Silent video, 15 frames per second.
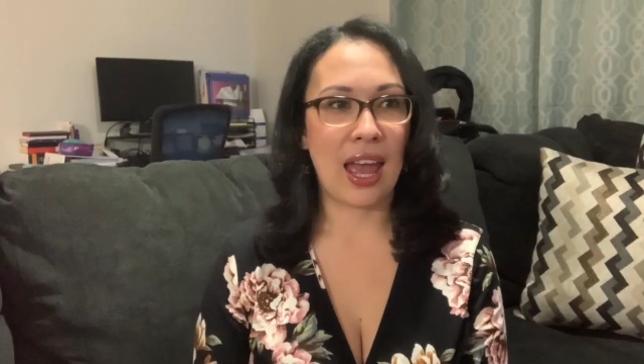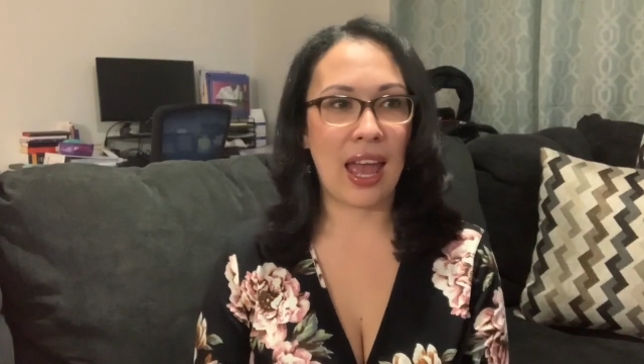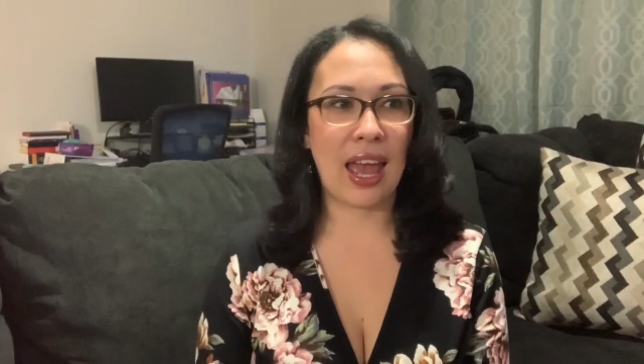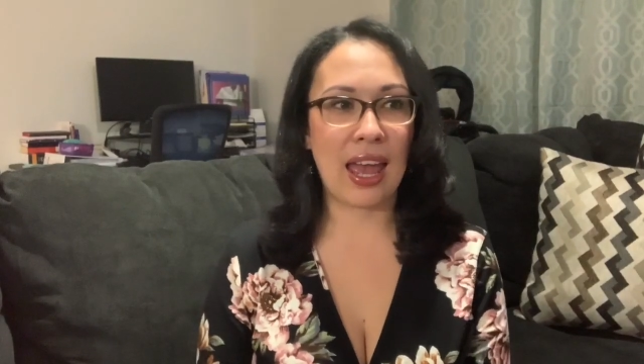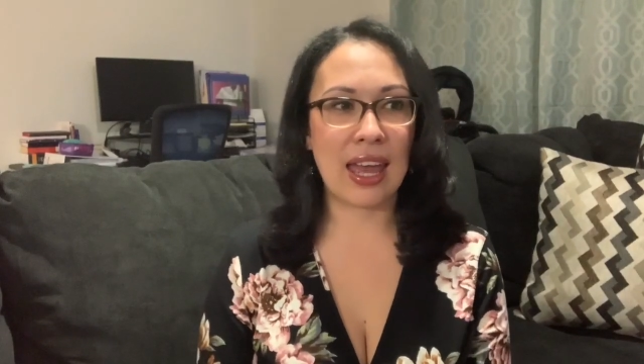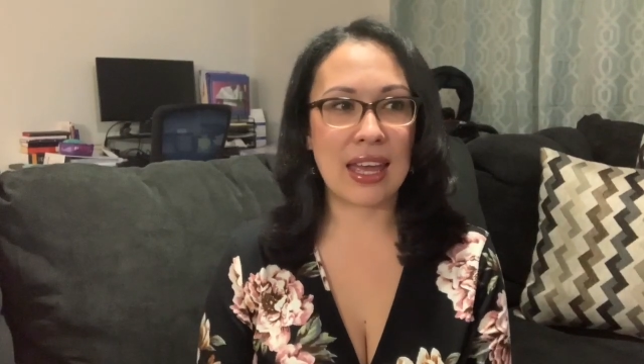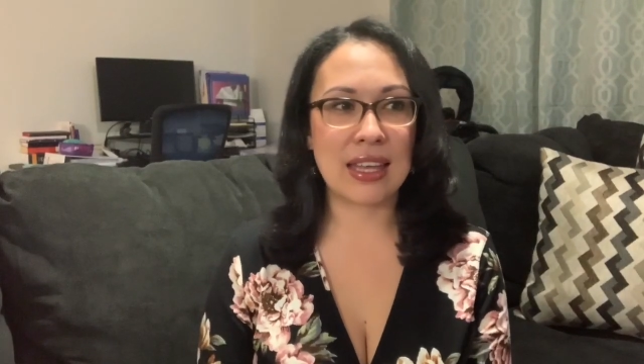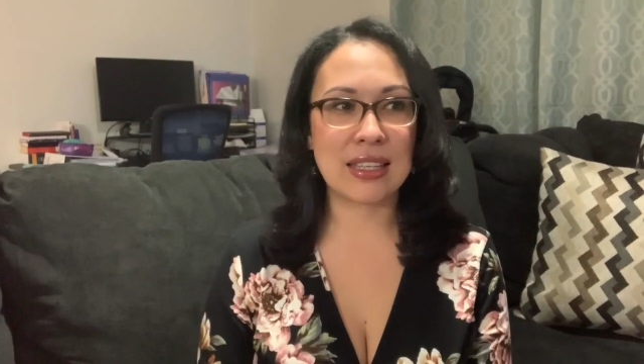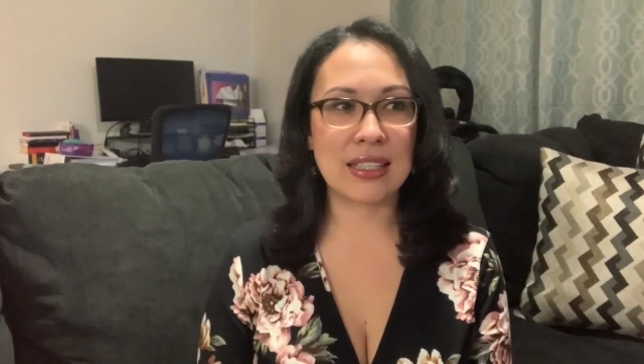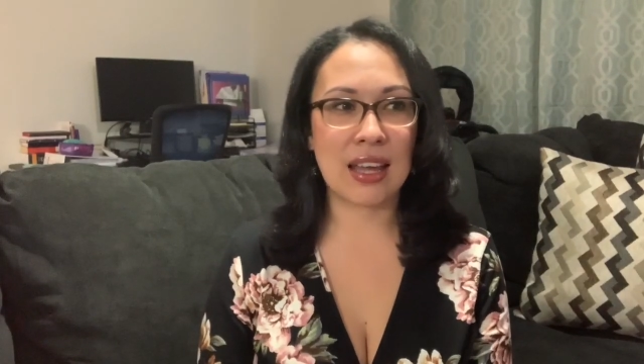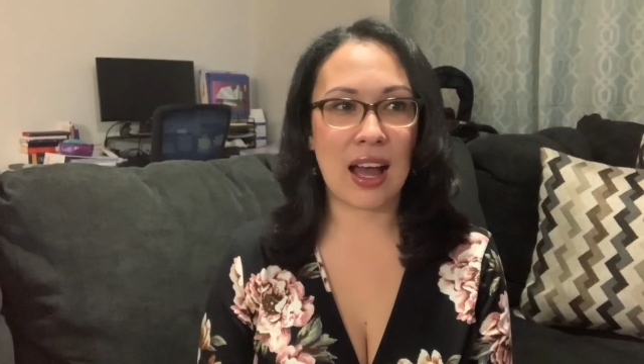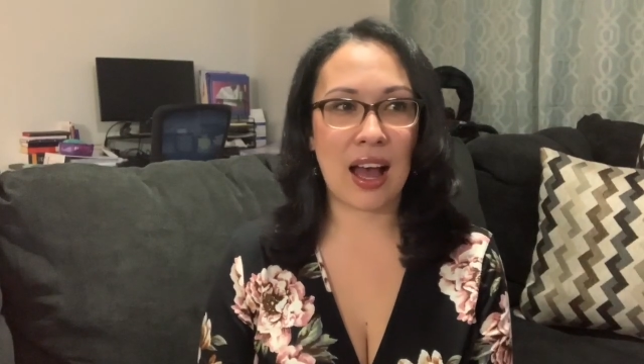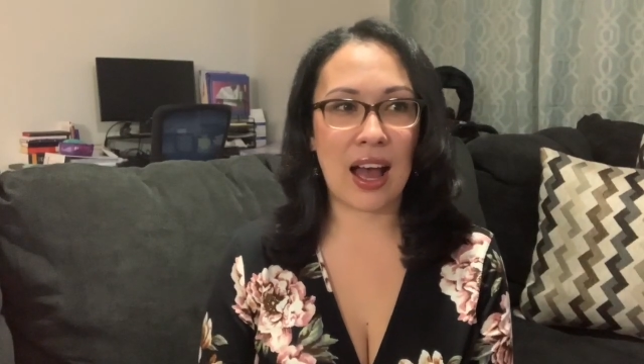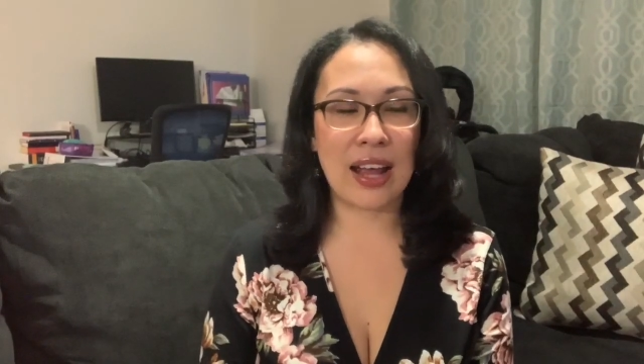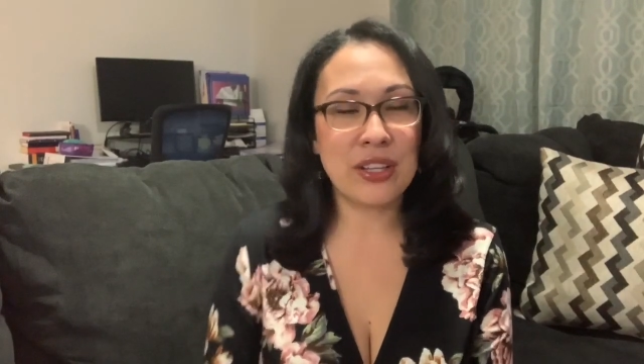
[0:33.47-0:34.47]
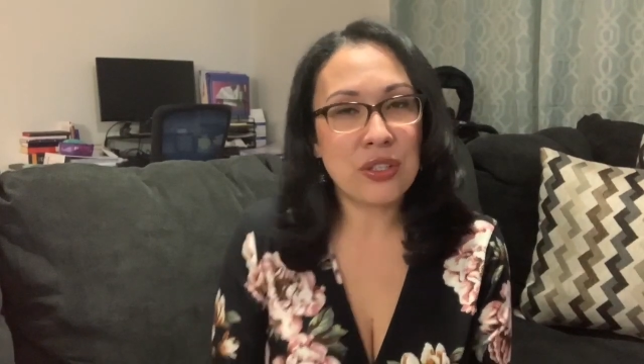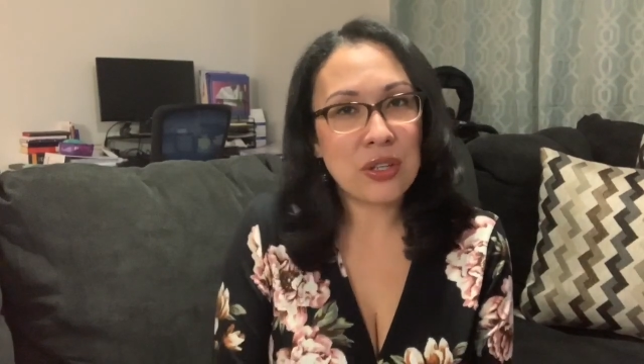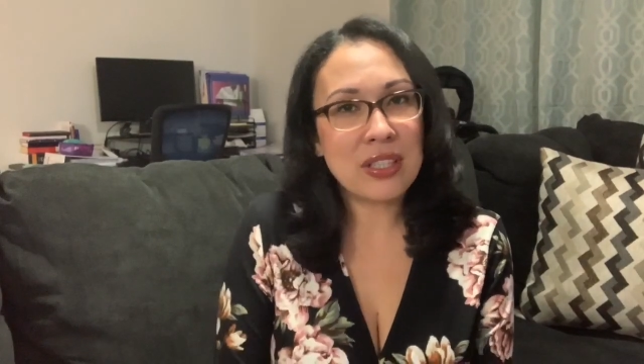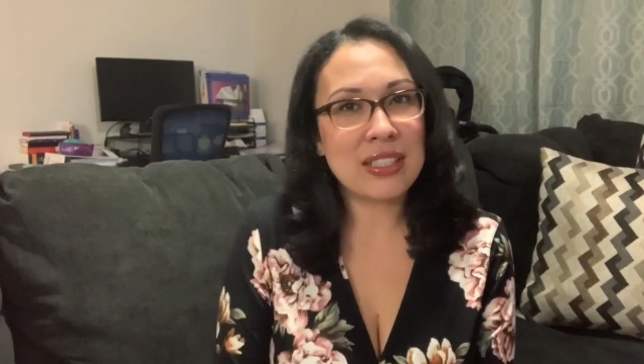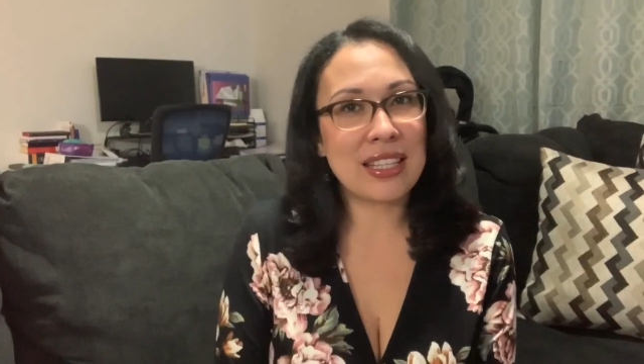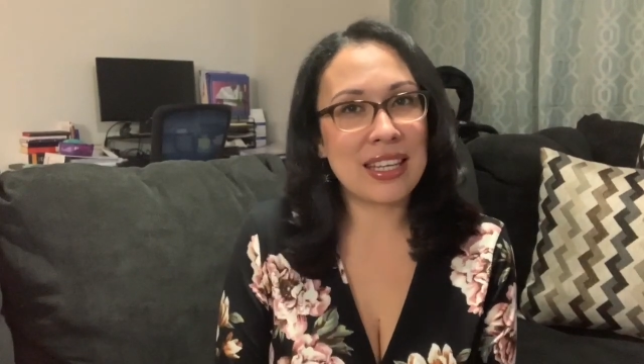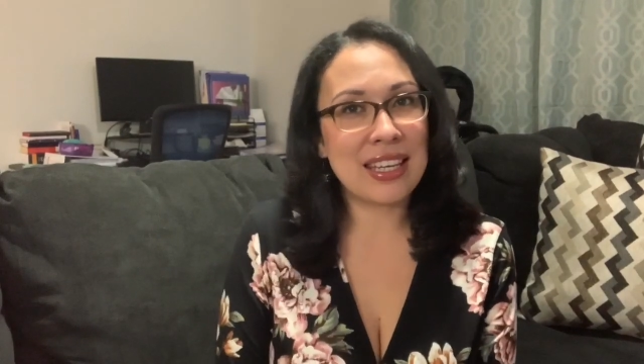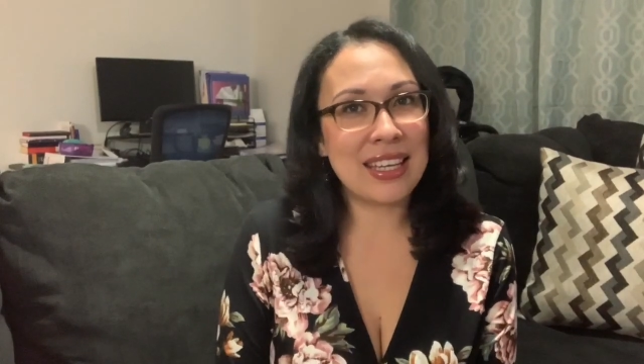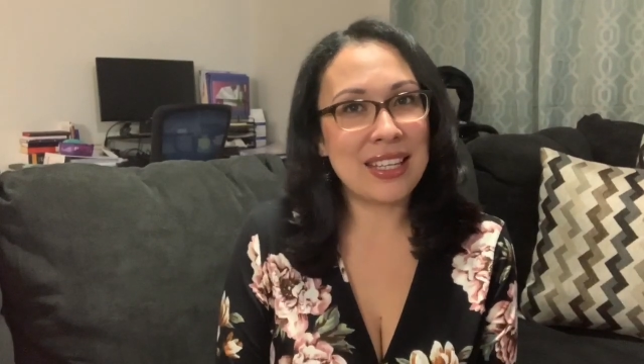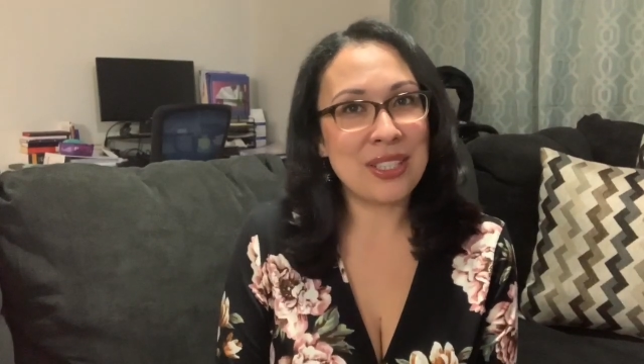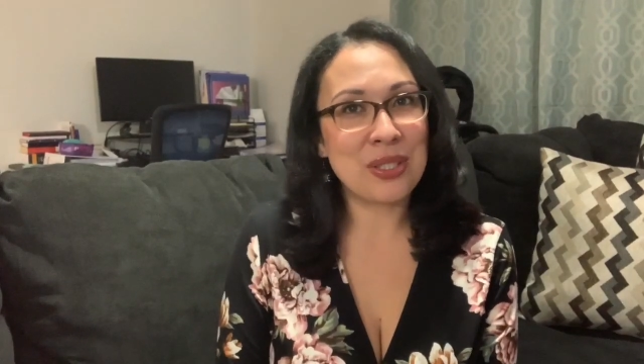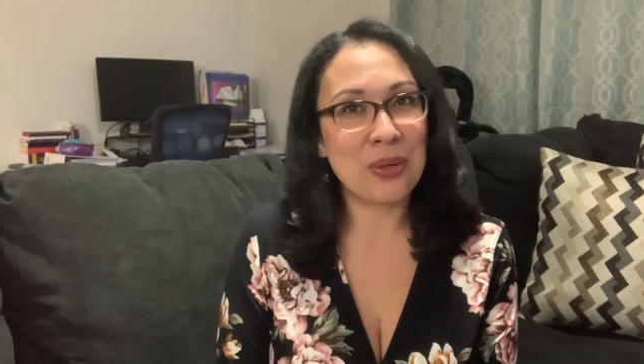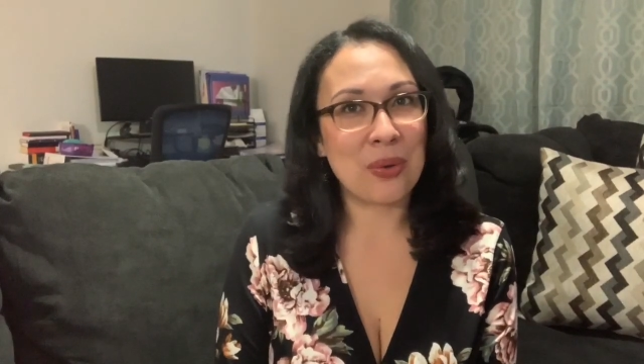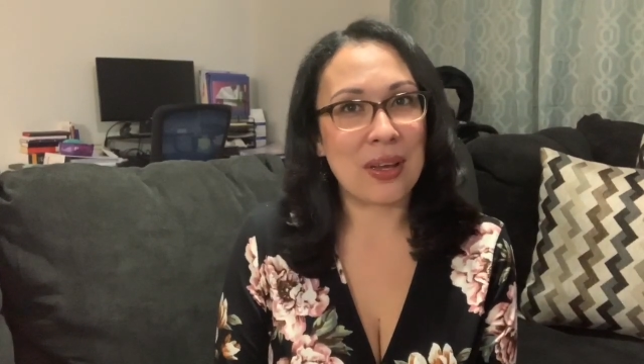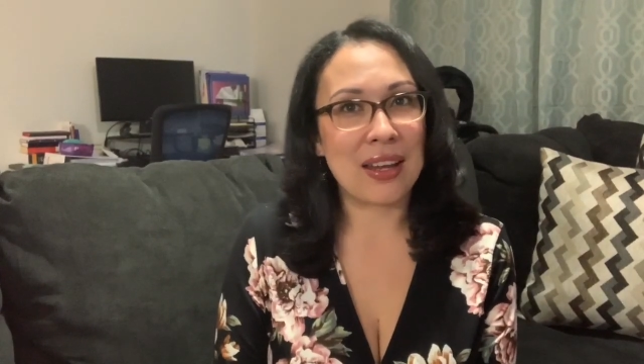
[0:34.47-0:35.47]
And I started digging
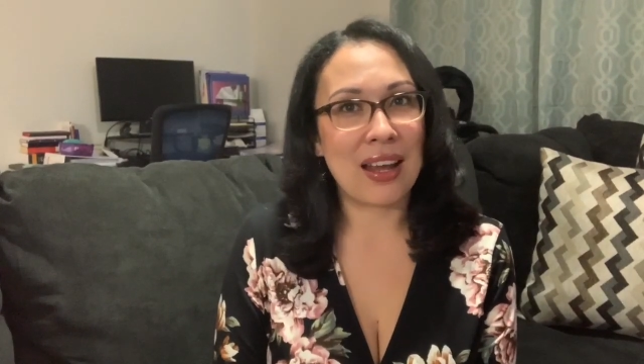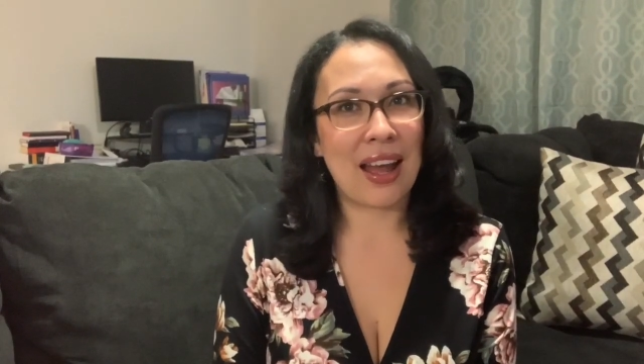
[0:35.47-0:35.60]
into it.